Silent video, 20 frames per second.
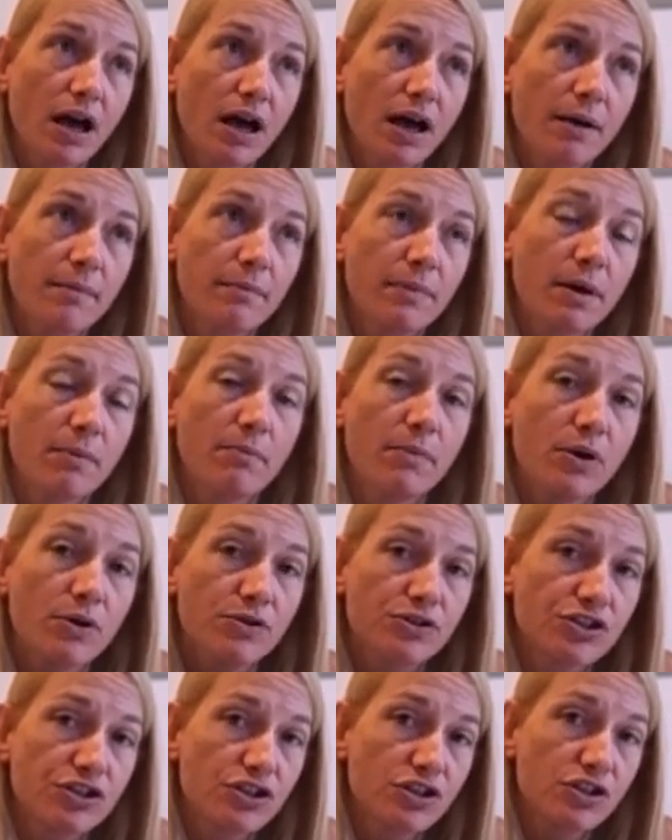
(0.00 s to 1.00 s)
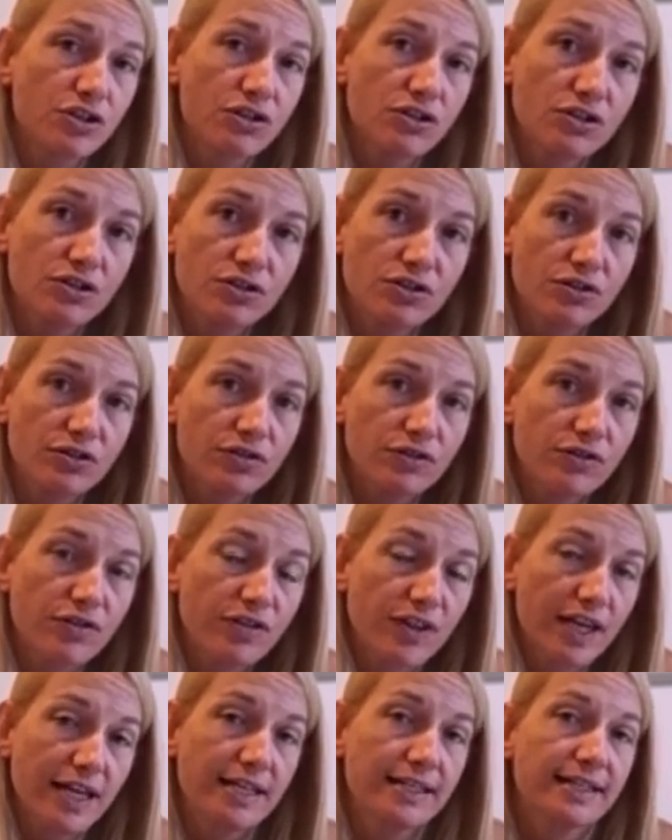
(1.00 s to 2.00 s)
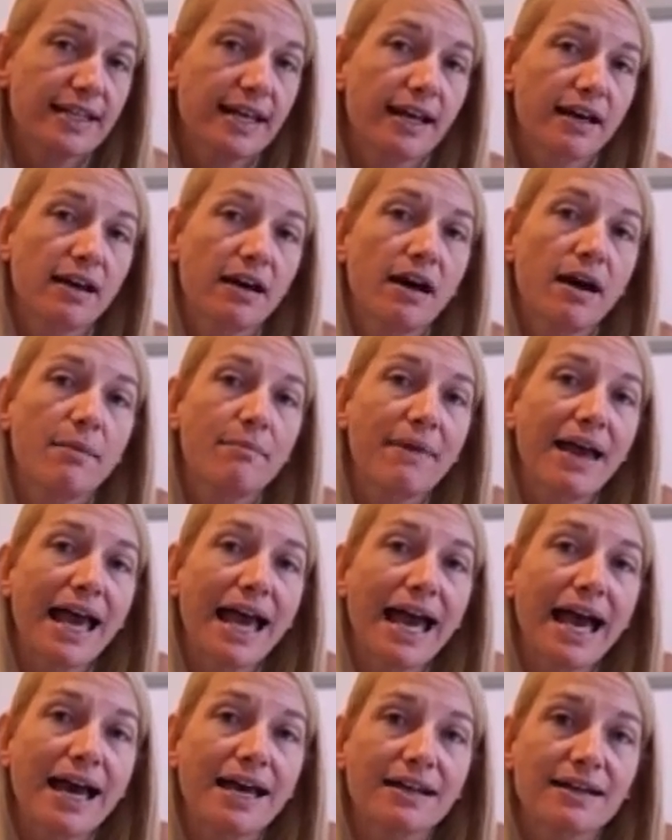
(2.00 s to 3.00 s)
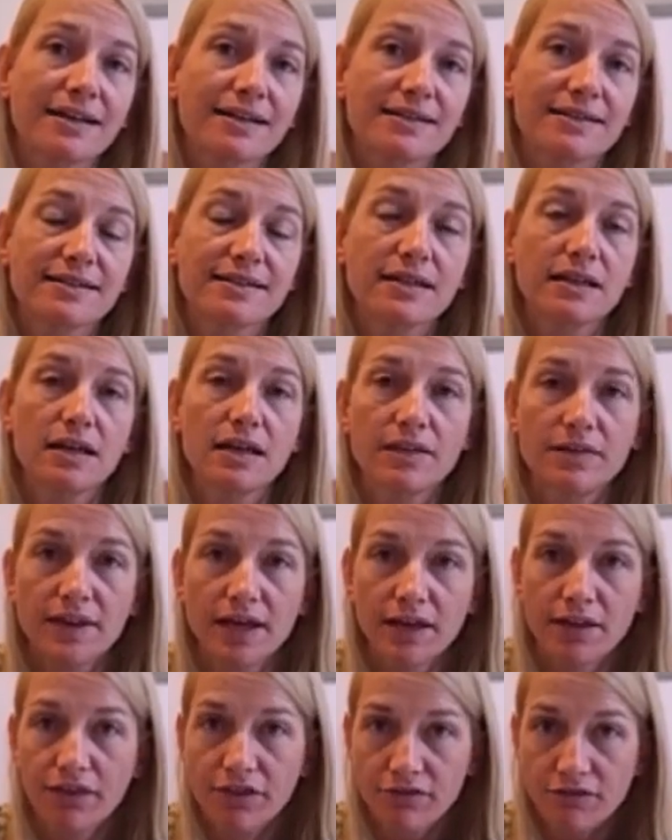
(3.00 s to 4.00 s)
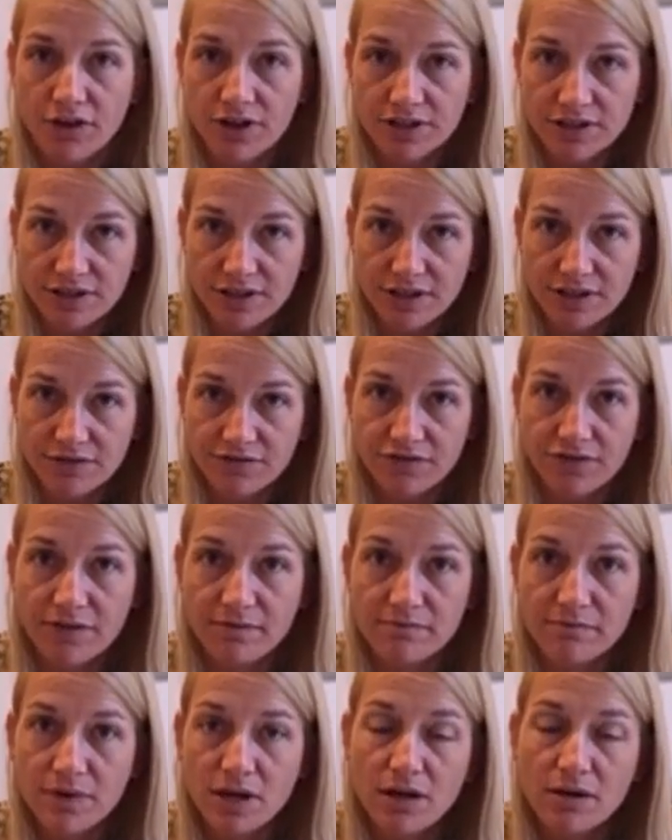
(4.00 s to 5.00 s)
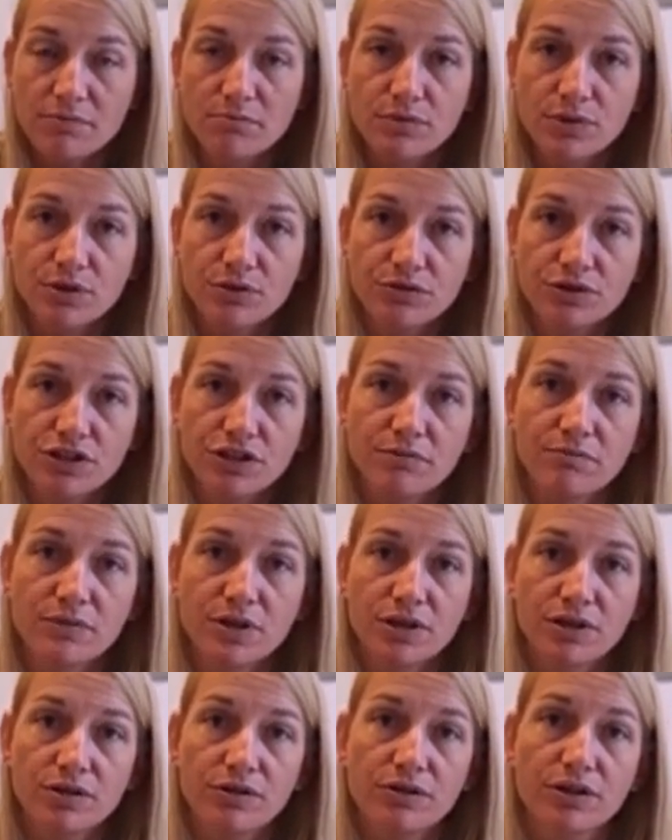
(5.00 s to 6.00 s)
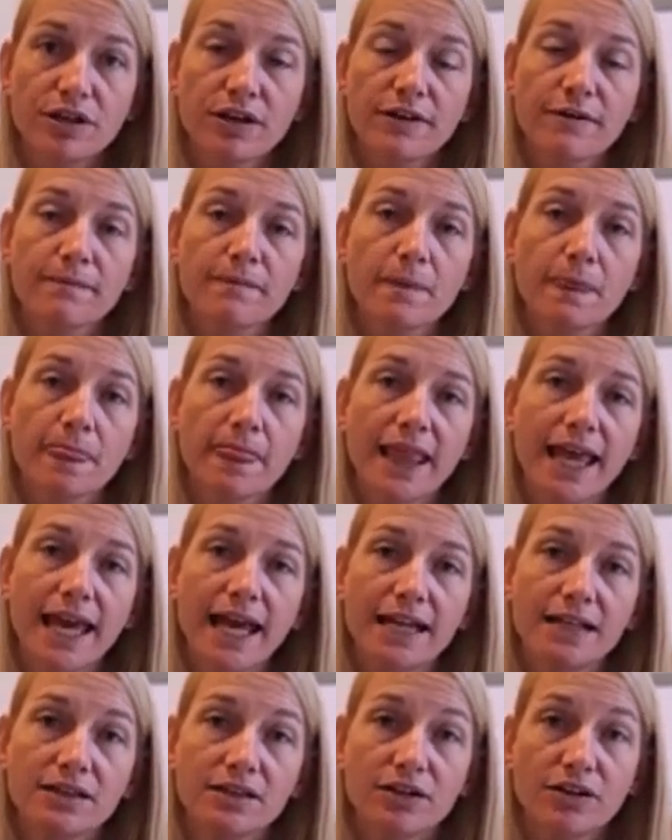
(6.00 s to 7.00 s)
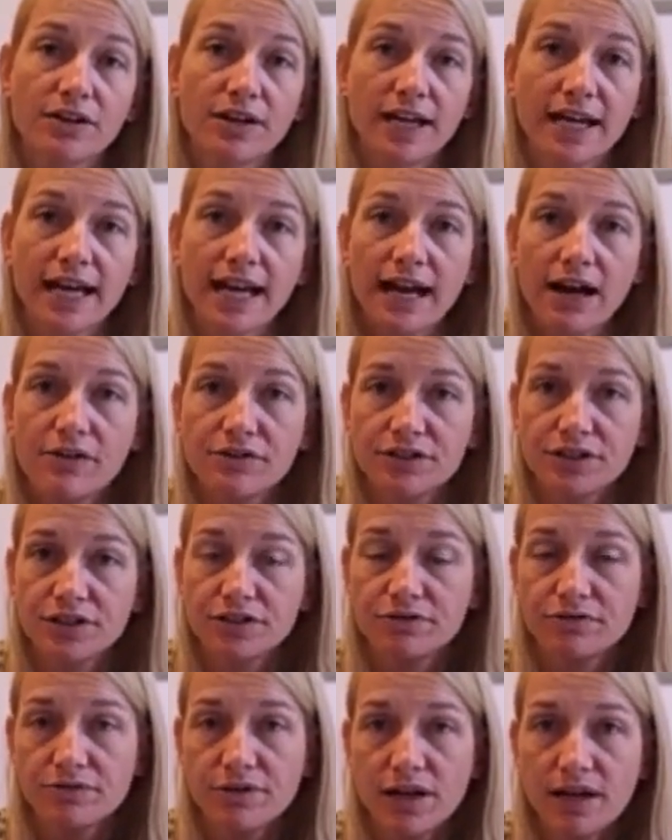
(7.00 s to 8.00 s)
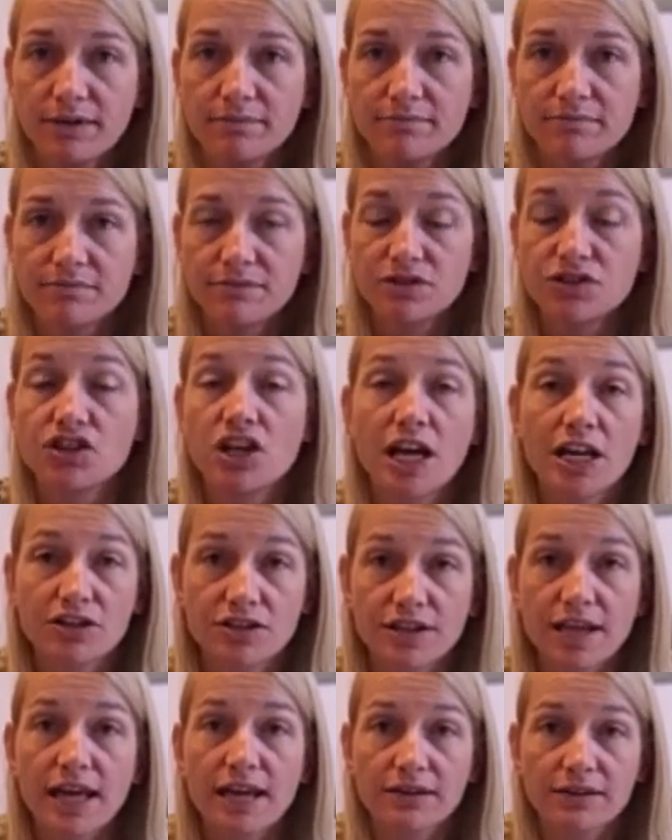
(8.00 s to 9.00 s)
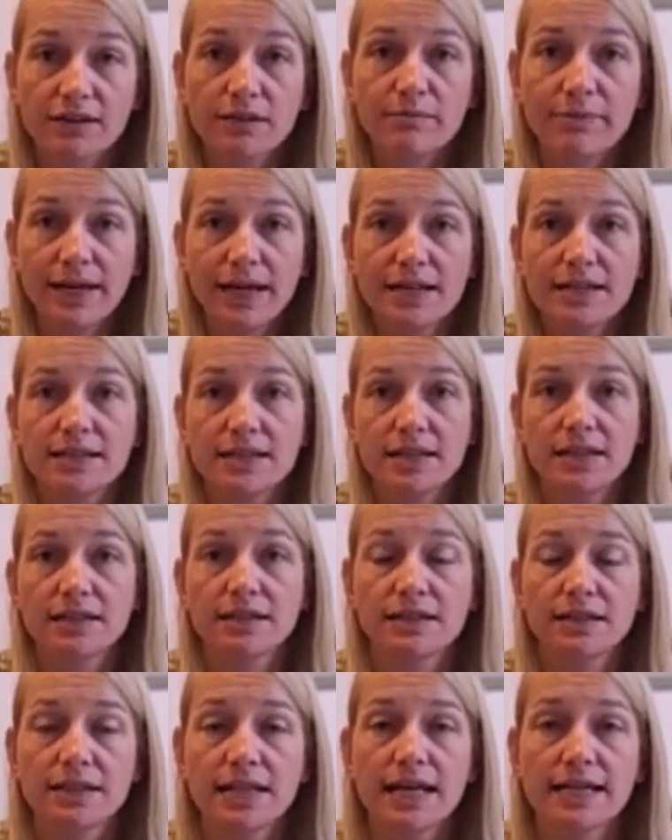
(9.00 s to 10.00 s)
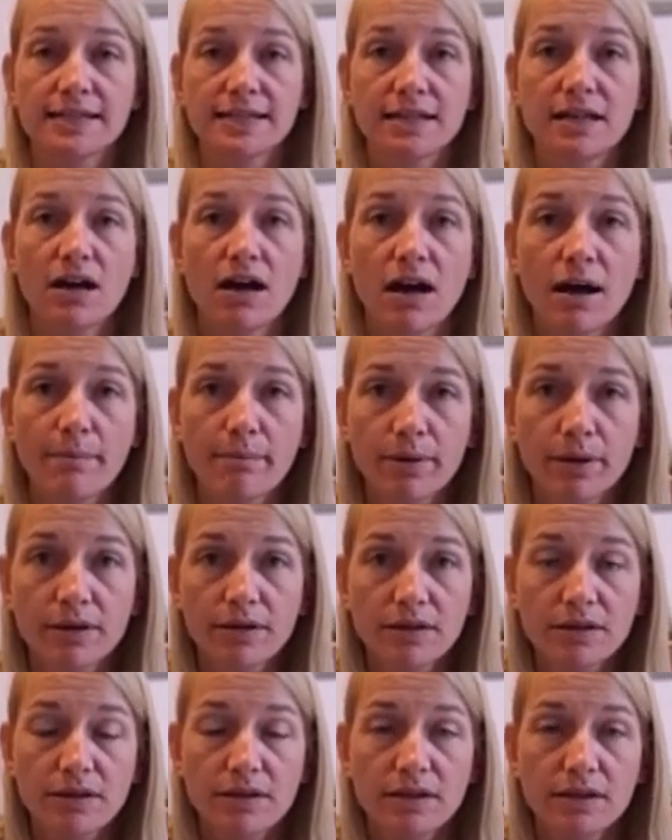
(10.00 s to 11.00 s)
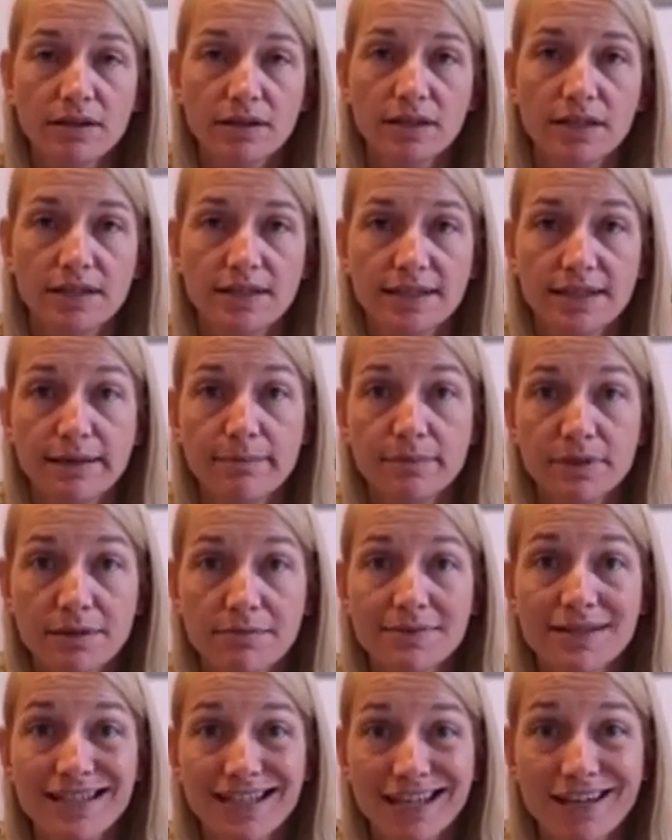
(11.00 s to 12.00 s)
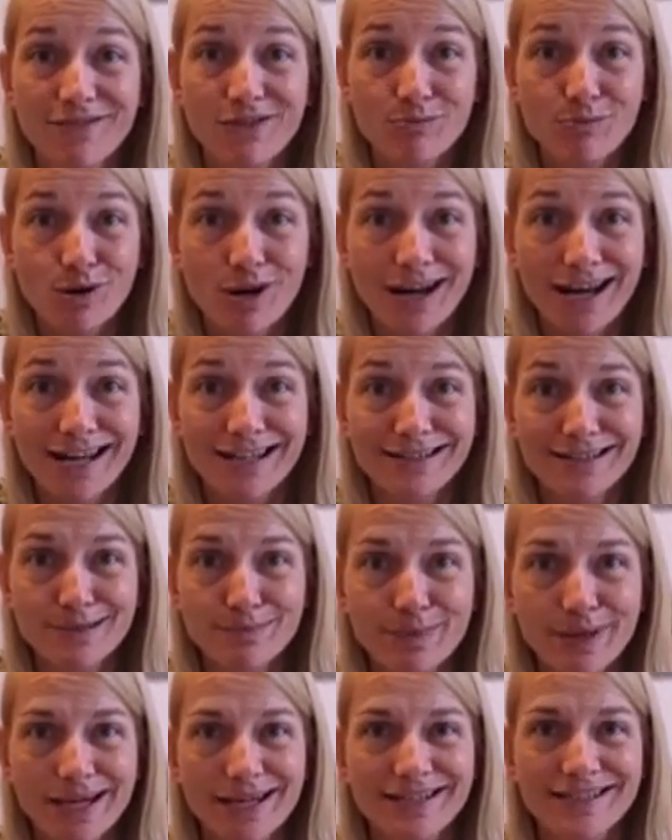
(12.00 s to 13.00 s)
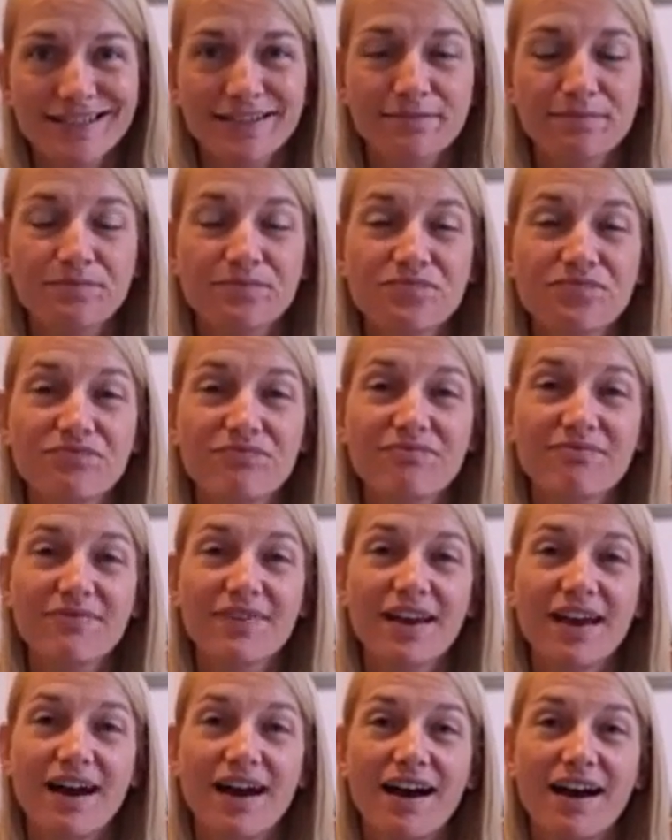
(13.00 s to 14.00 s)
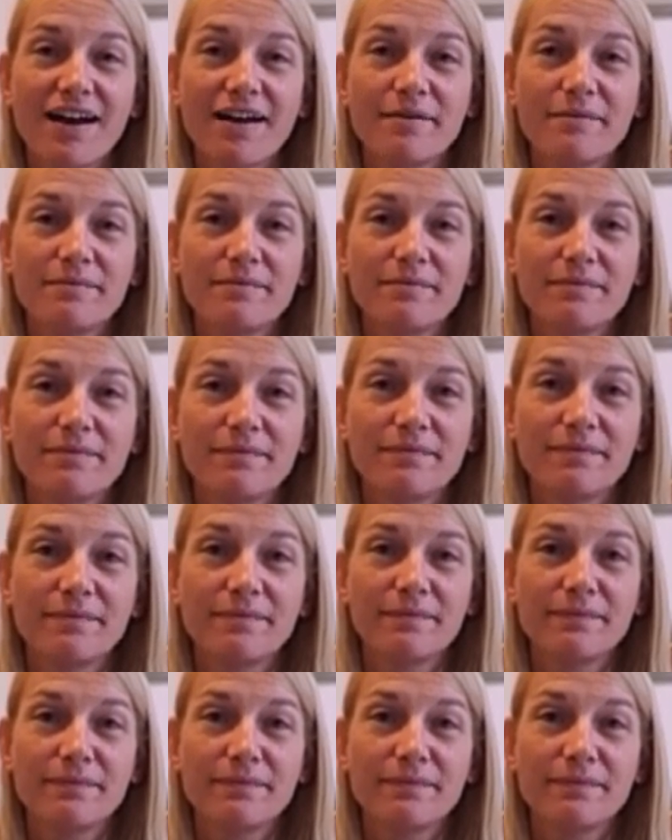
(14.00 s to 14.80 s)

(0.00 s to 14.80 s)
um, emotional things that come at us that thrust us from mood to mood and learning how to um, change that a little bit to lessen up the symptoms and give you more headspace. Um,